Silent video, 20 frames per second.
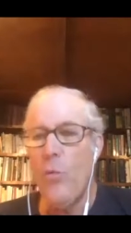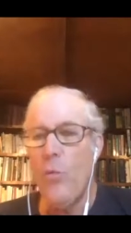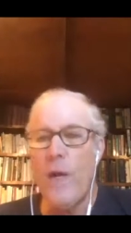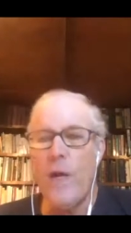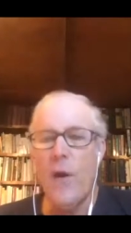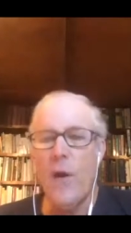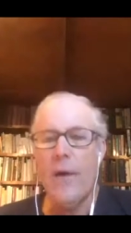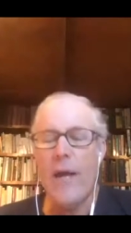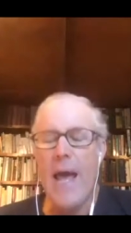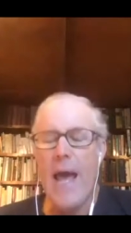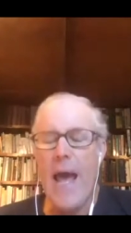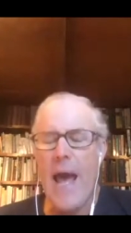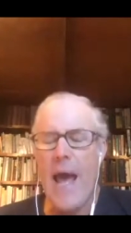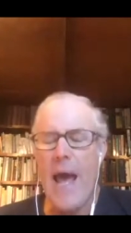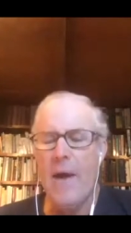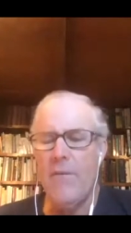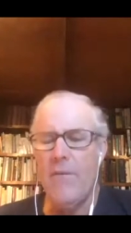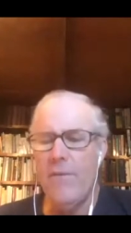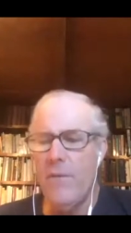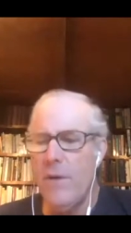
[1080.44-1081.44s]
don't
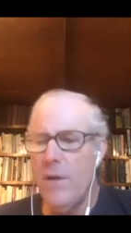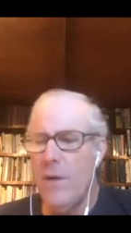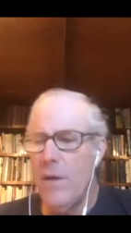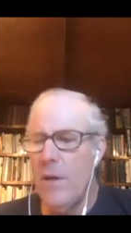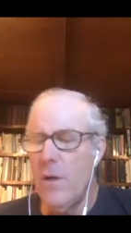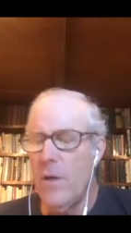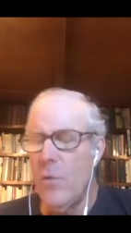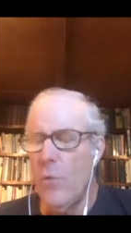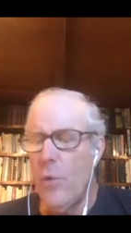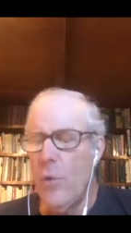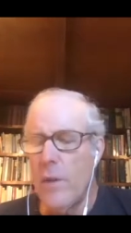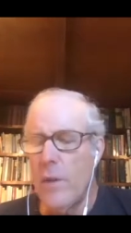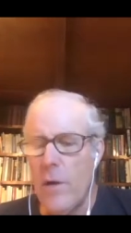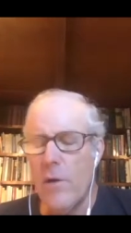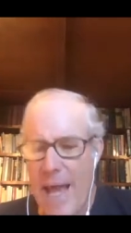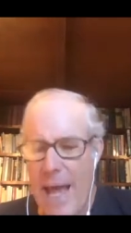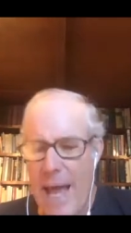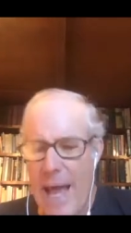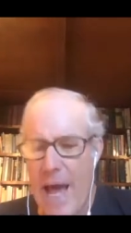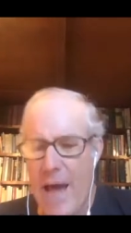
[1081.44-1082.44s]
have we literally
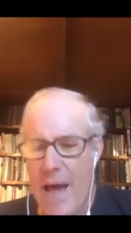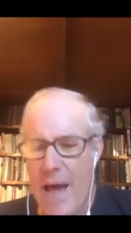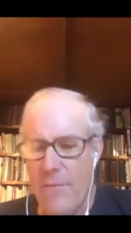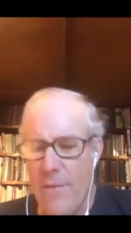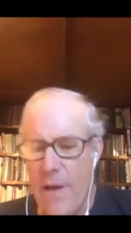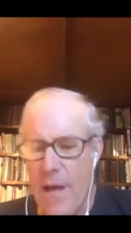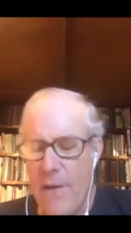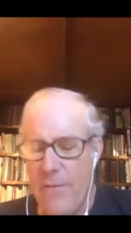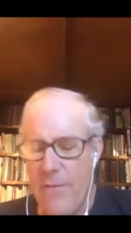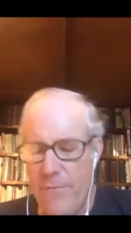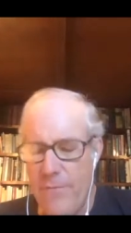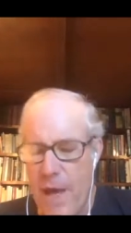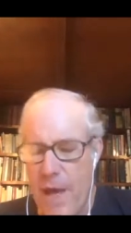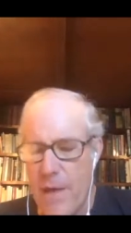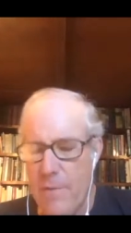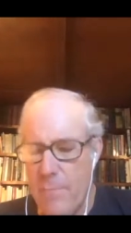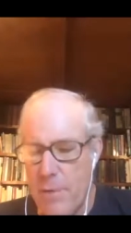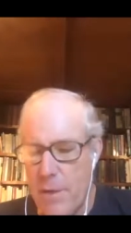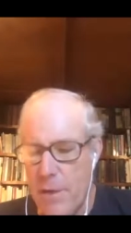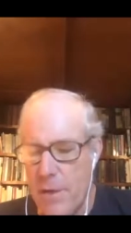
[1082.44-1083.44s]
do not have a
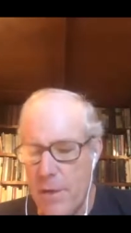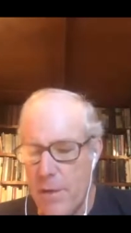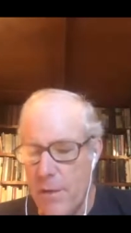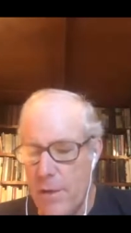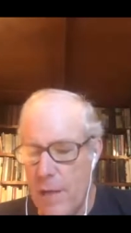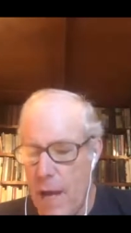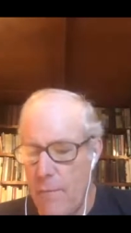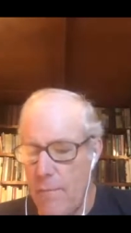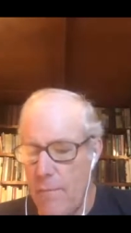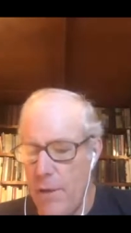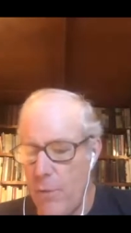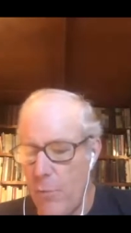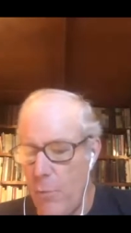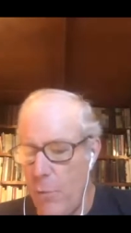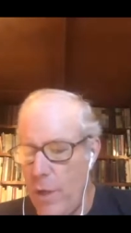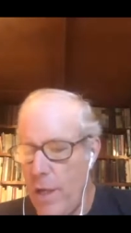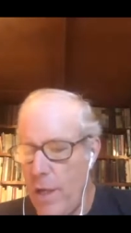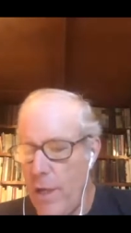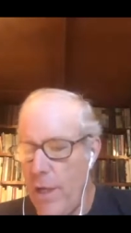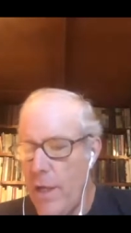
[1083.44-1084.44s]
vet bill. I
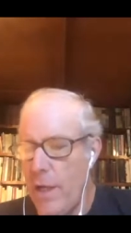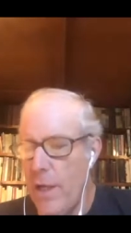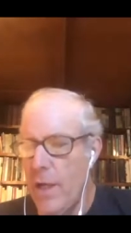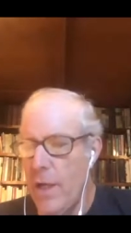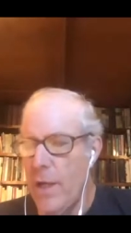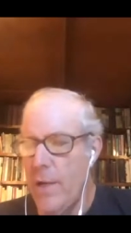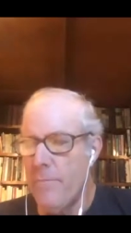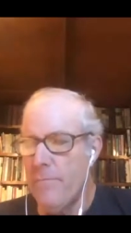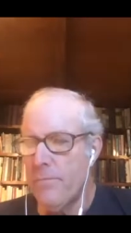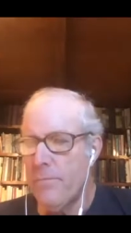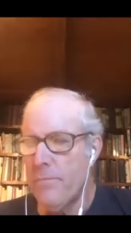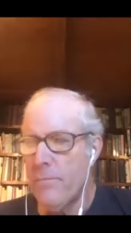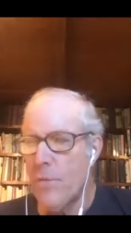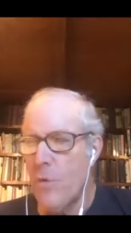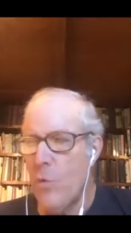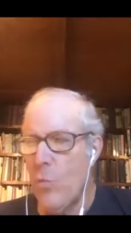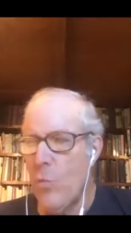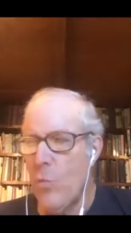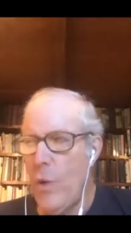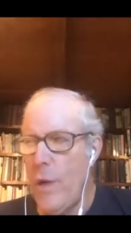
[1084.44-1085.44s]
mean we
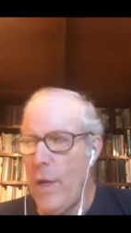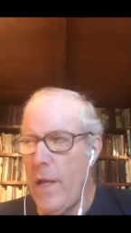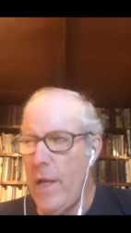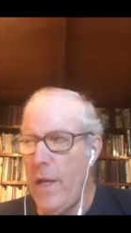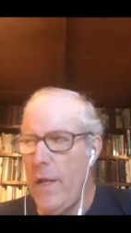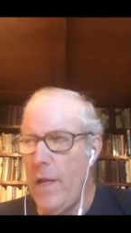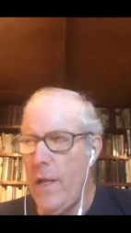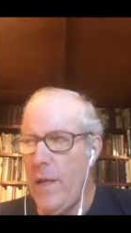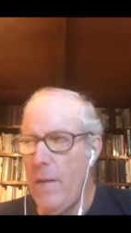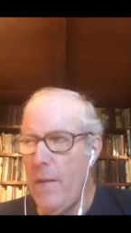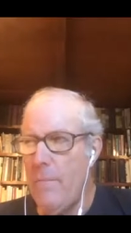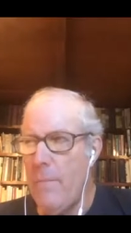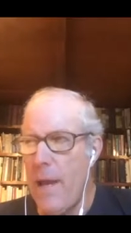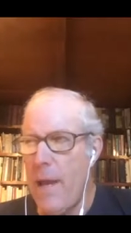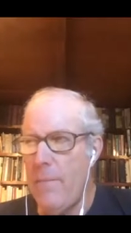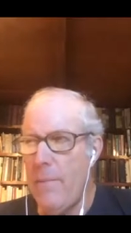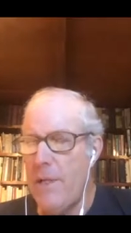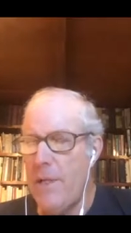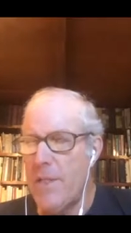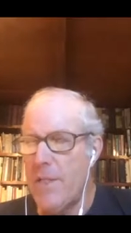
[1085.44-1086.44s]
we
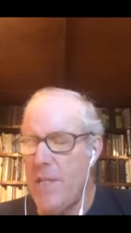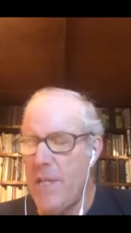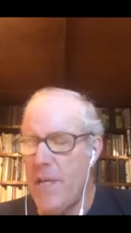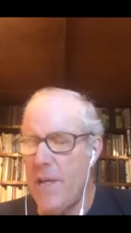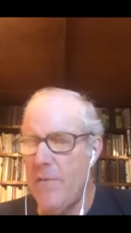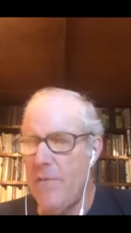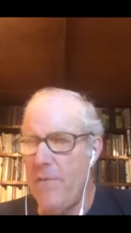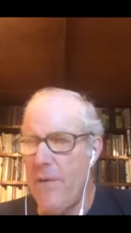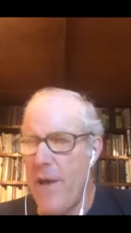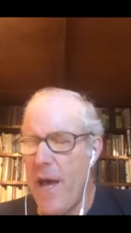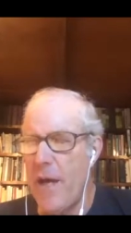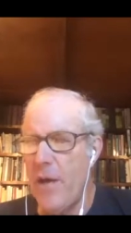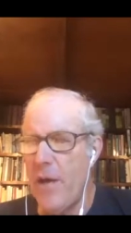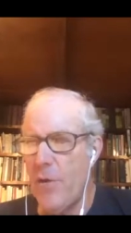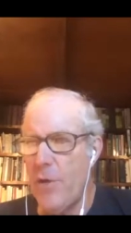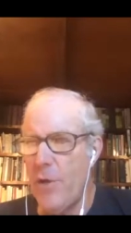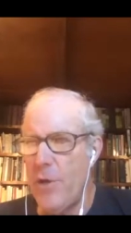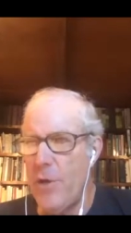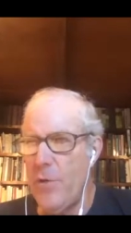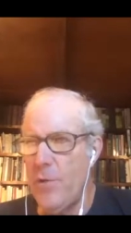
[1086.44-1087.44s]
maybe see a vet
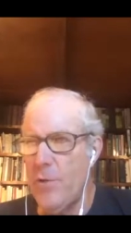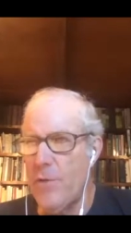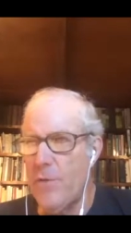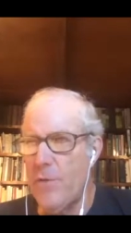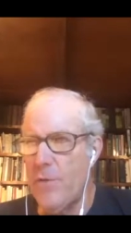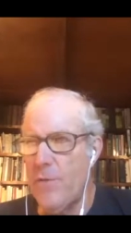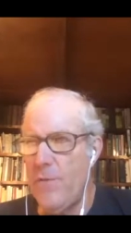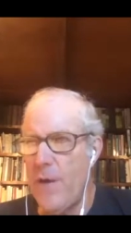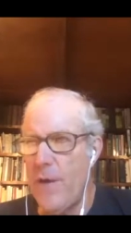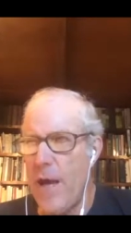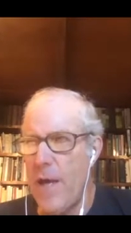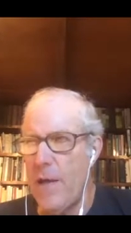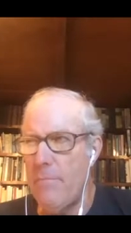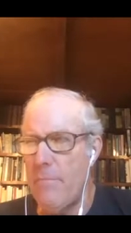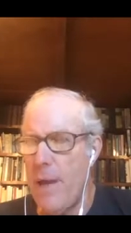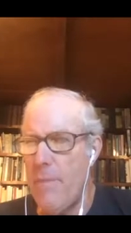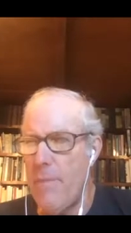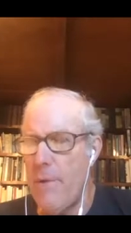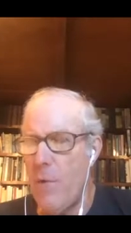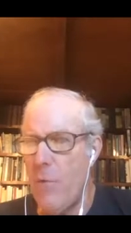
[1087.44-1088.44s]
or use a vet
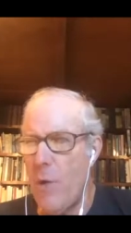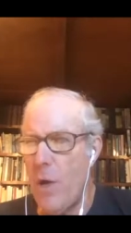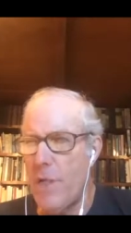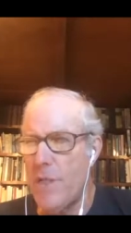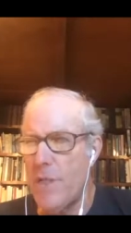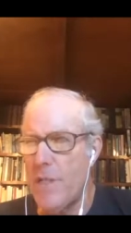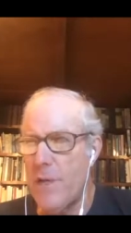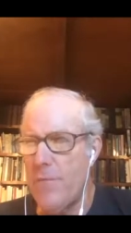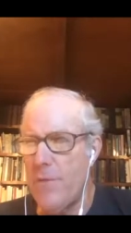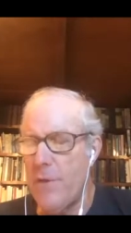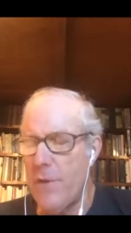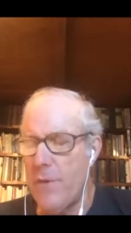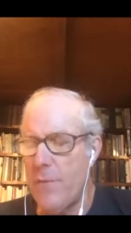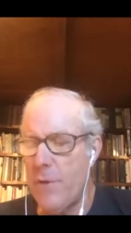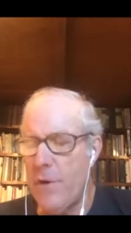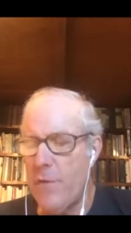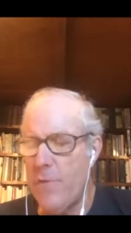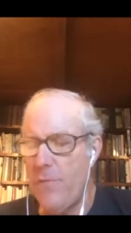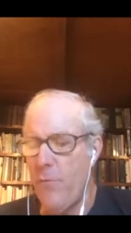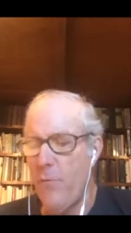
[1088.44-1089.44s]
maybe once every
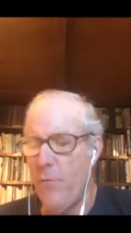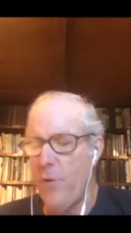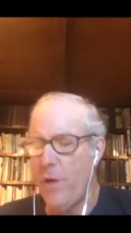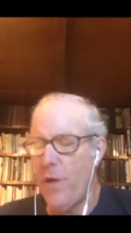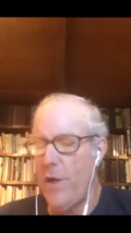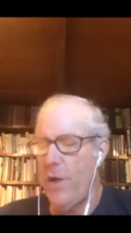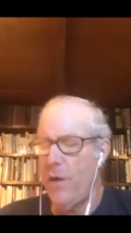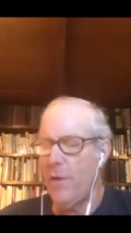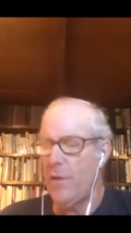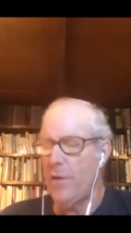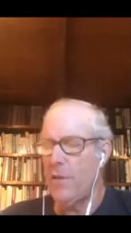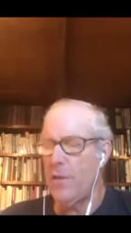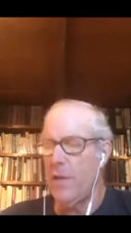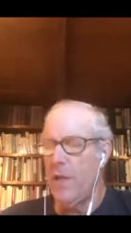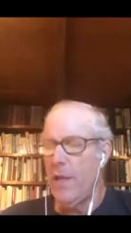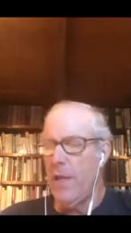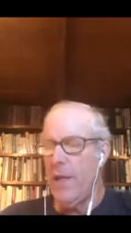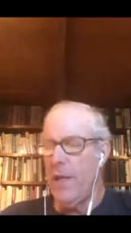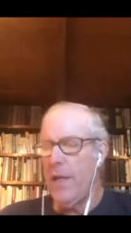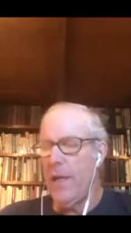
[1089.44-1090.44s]
three or four years
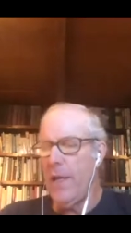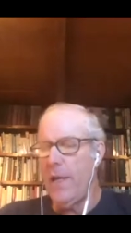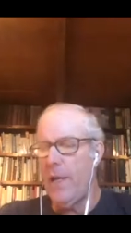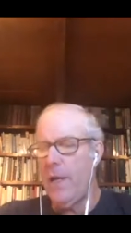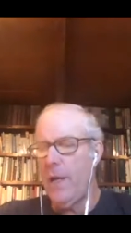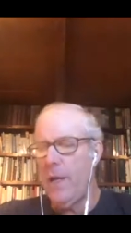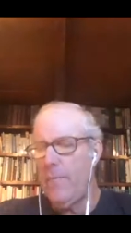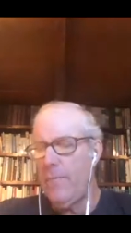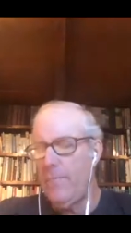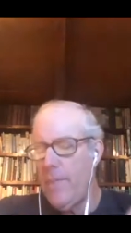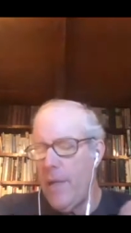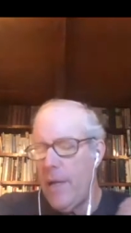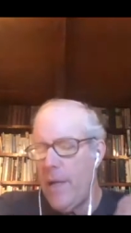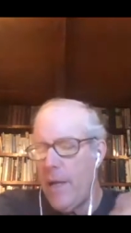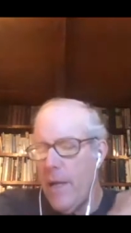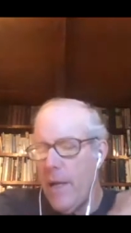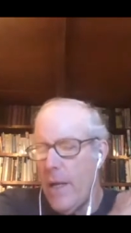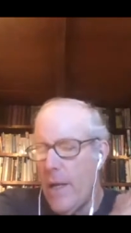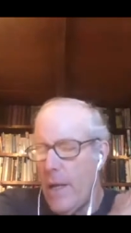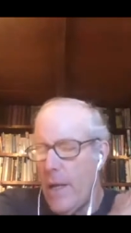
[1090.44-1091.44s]
in a in
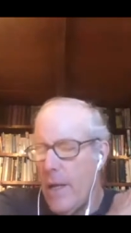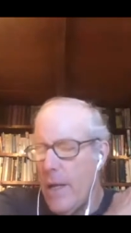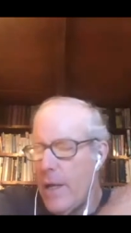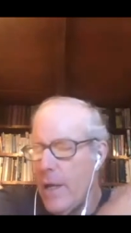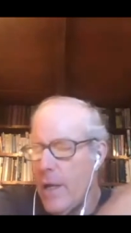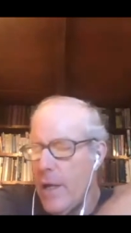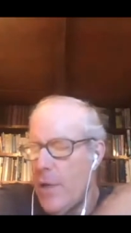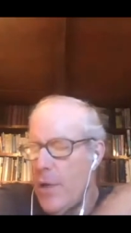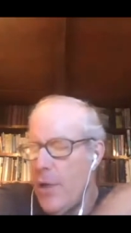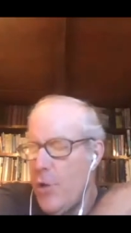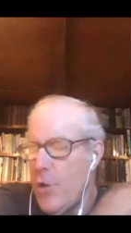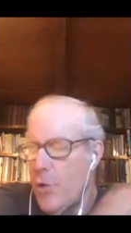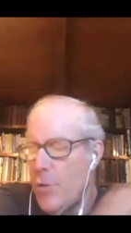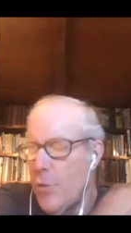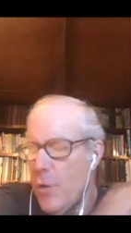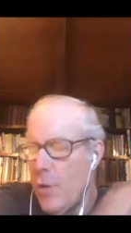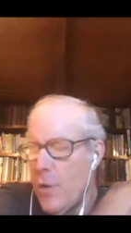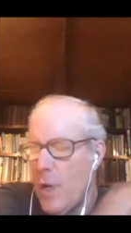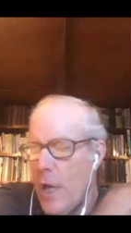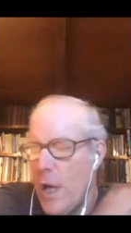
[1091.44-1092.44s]
a in an
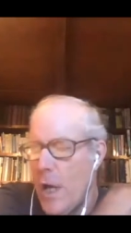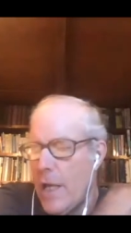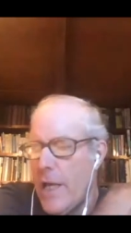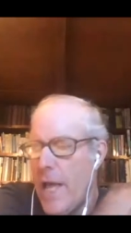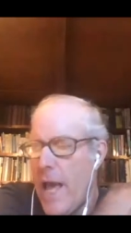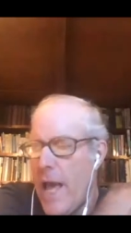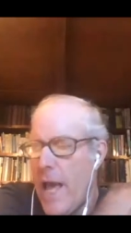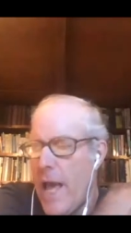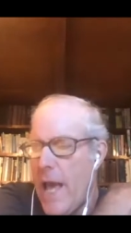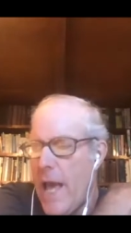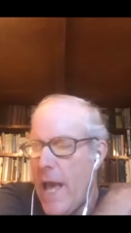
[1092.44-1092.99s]
unusual uh, calving